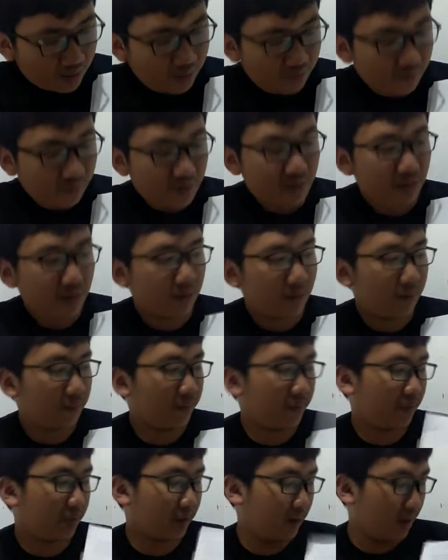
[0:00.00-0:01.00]

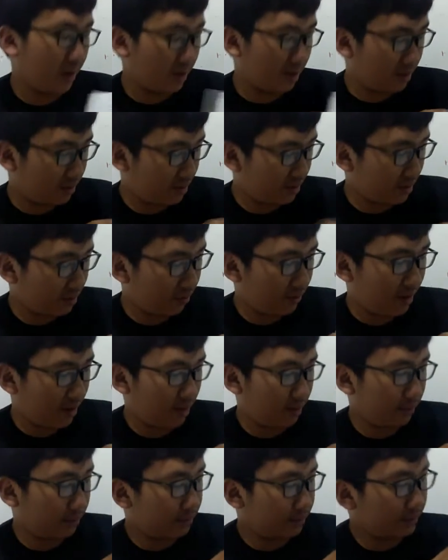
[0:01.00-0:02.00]
events. And the third
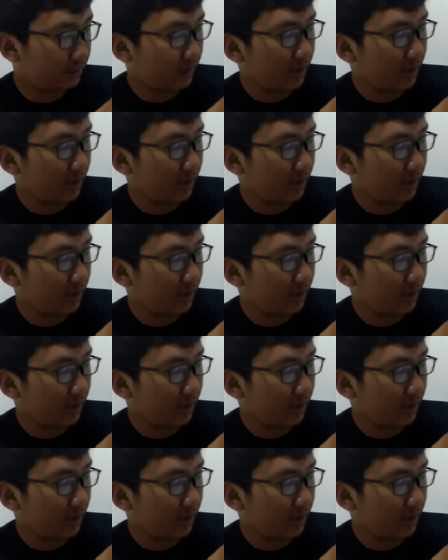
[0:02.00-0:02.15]
one,